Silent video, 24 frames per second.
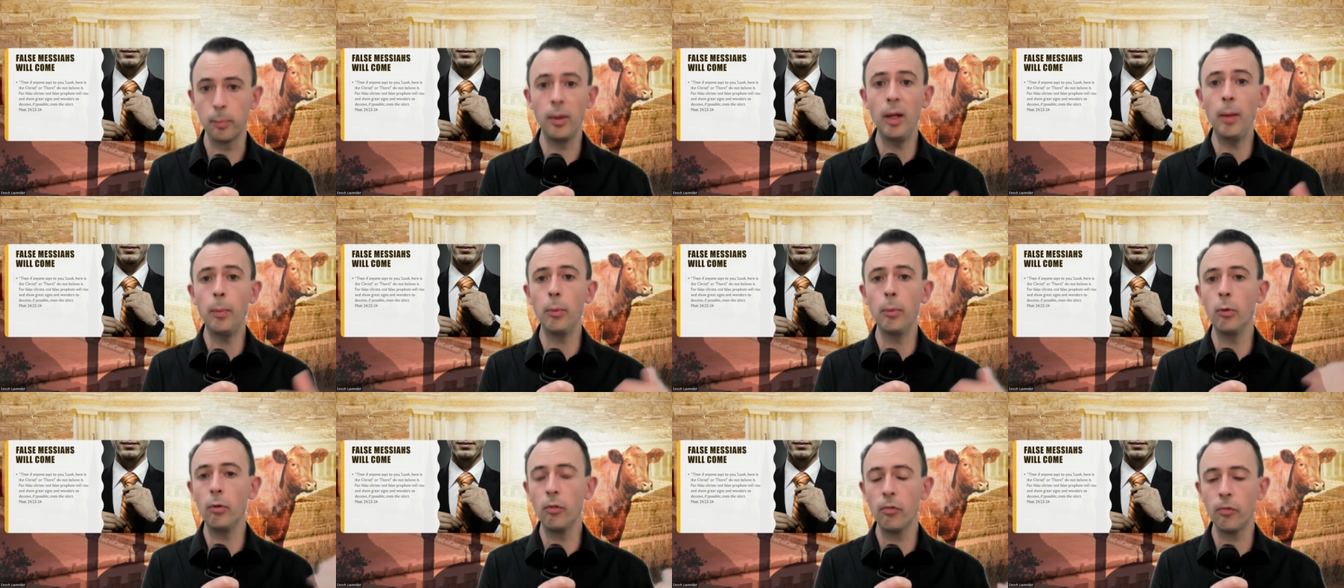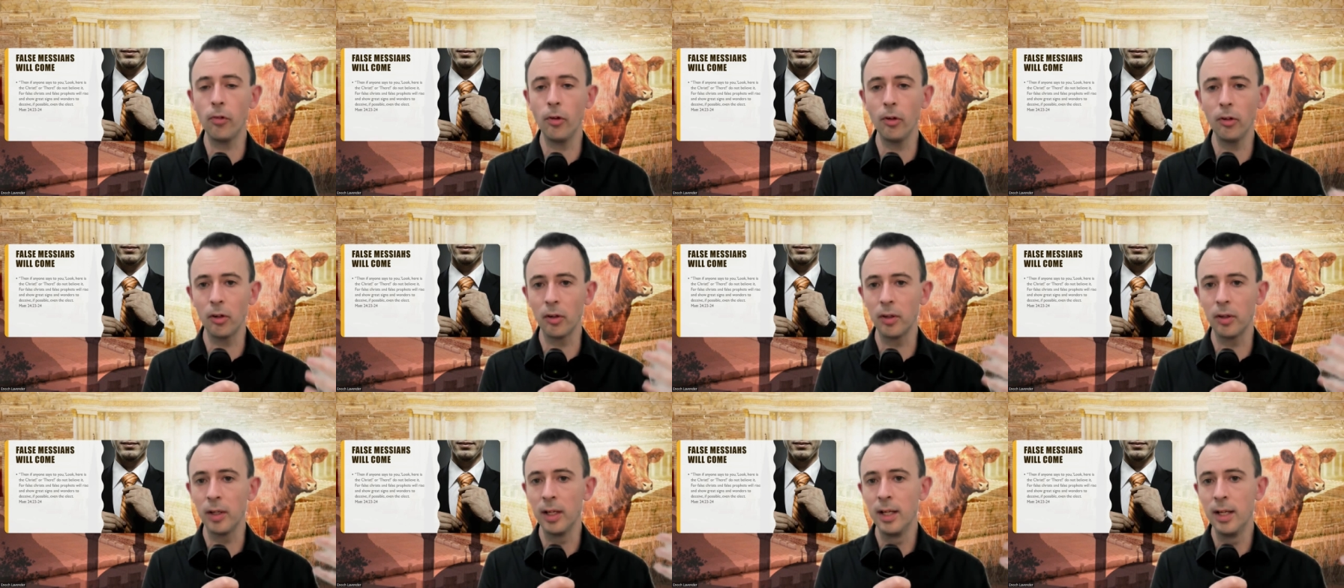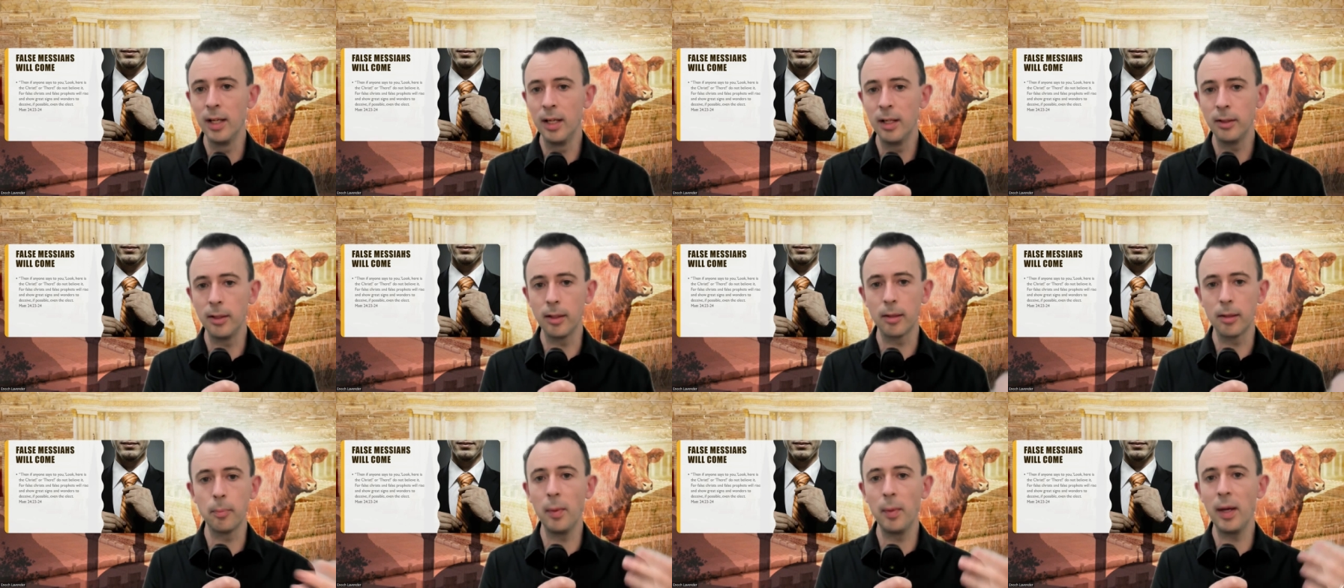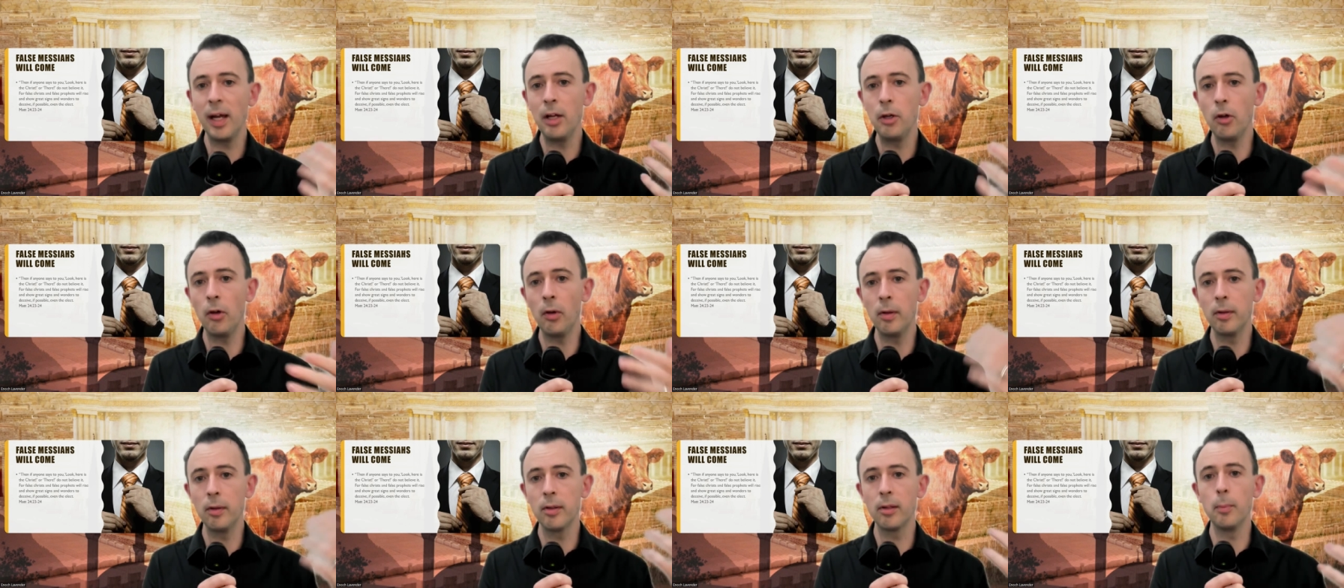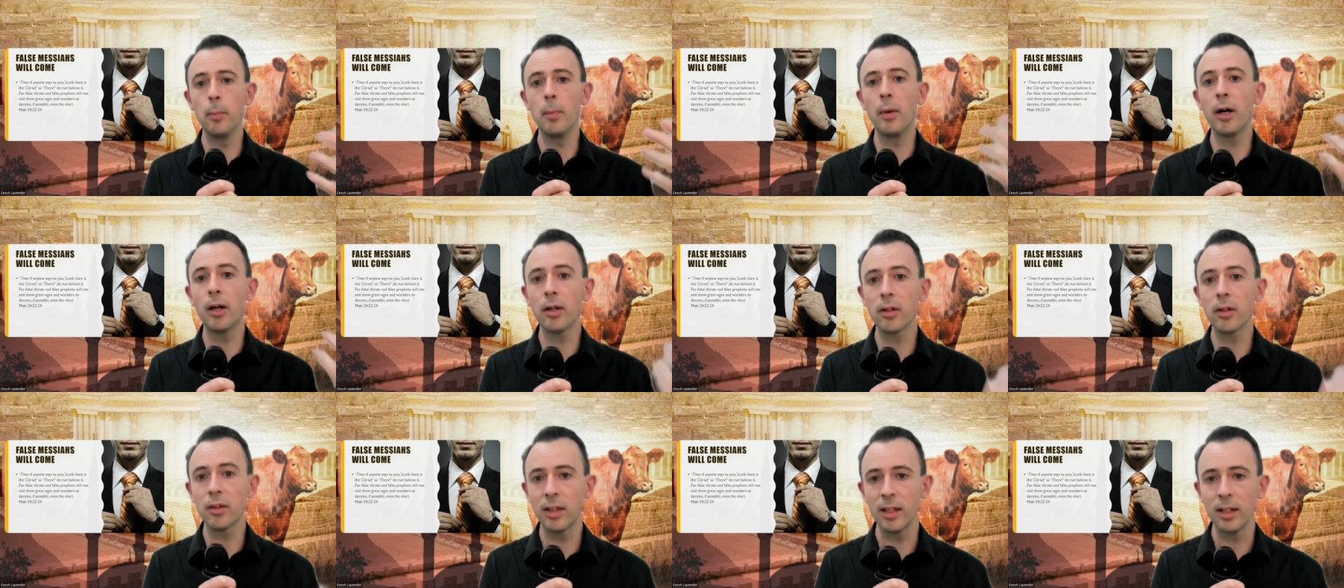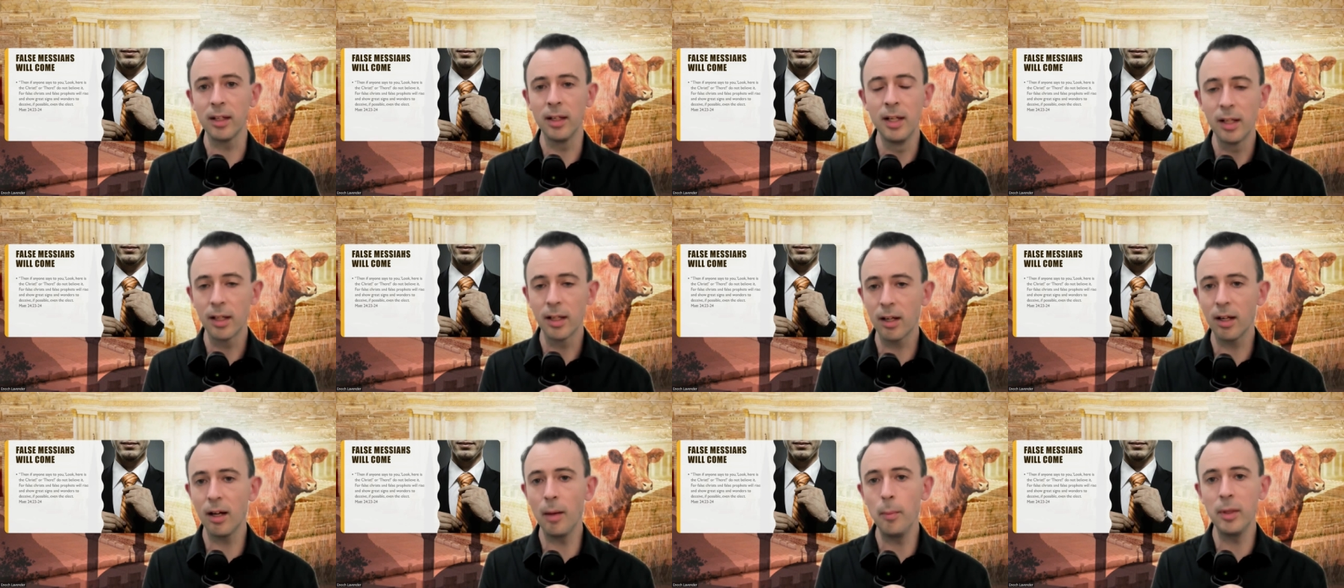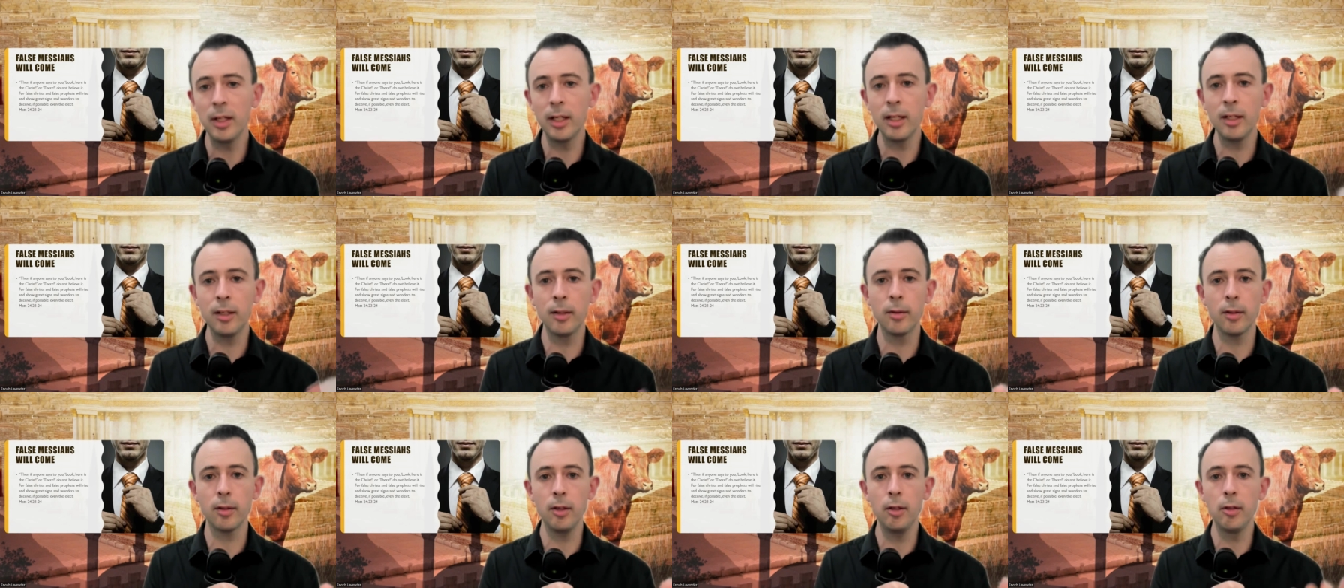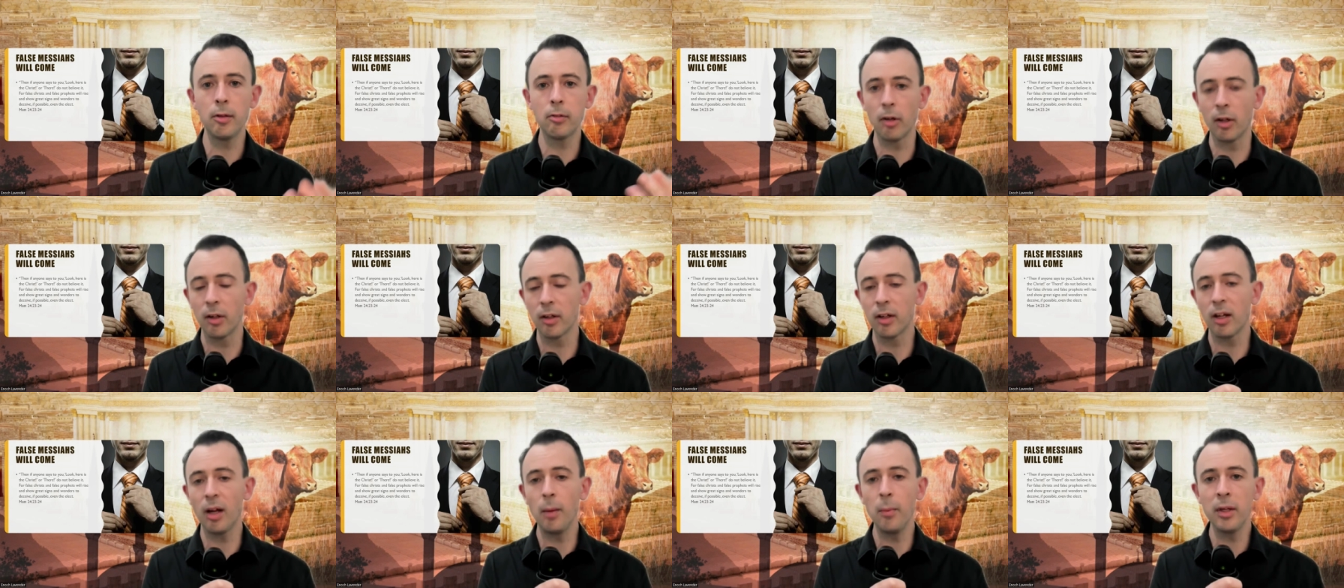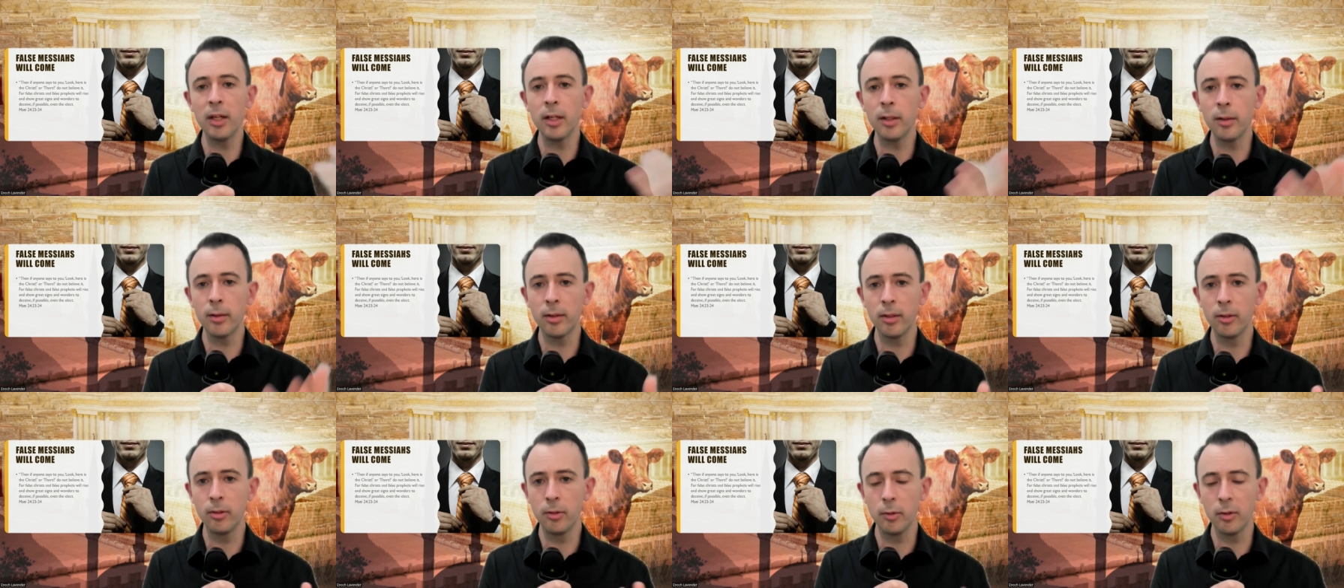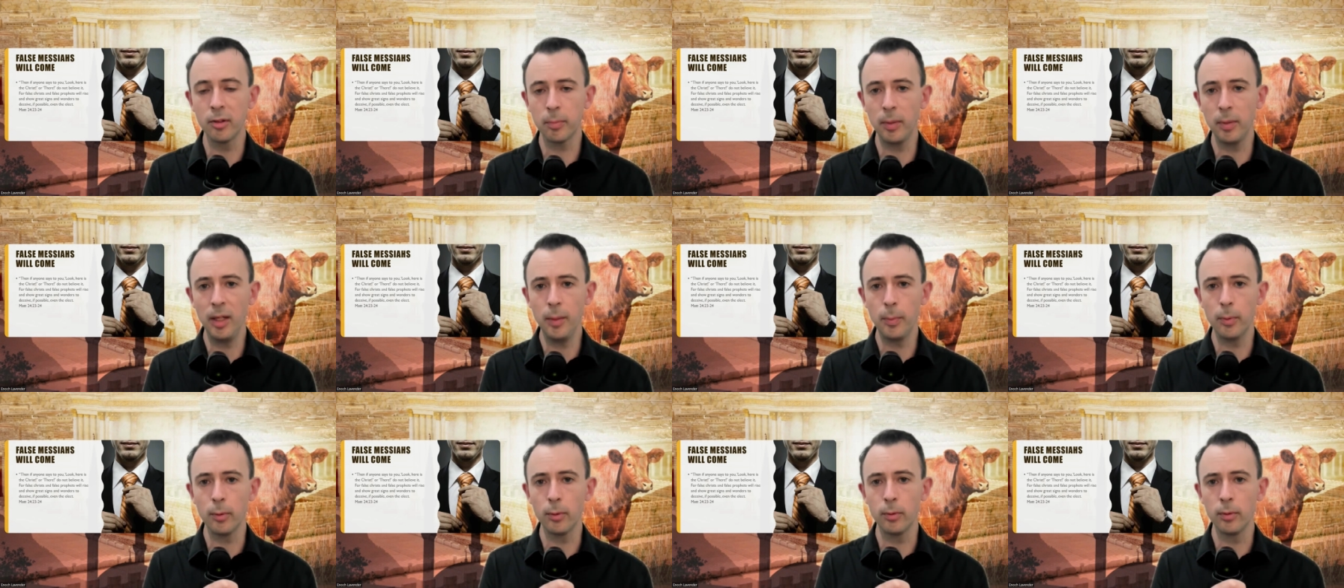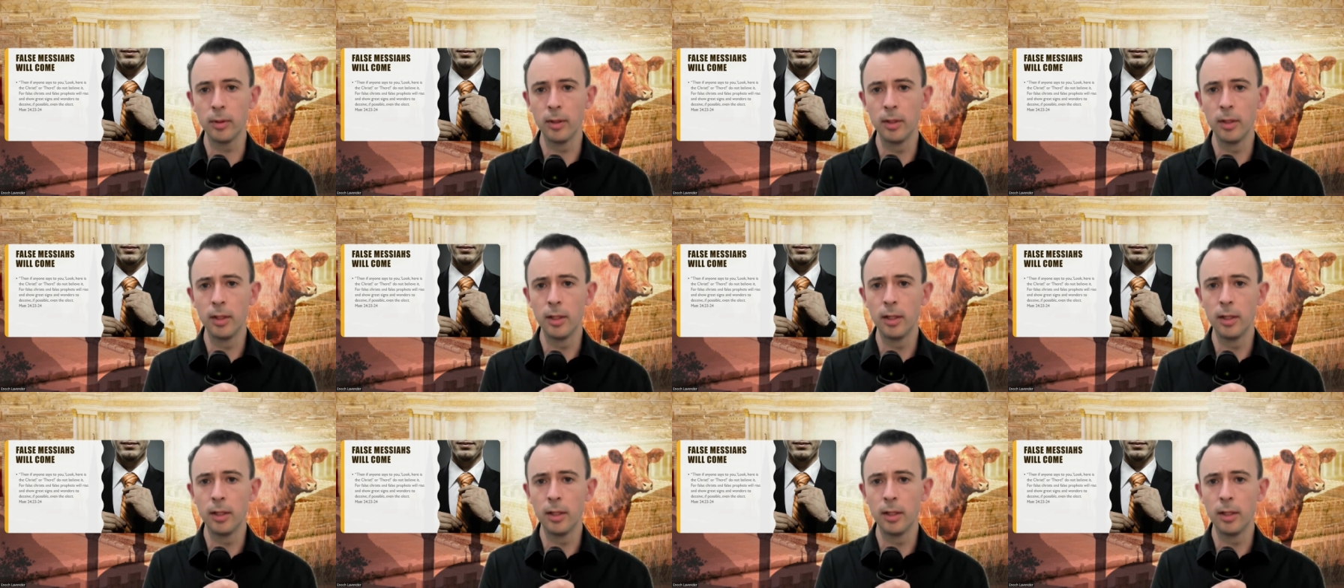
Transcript: People will follow this man known as the Mahdi, coming against Israel, coming against the Jewish people.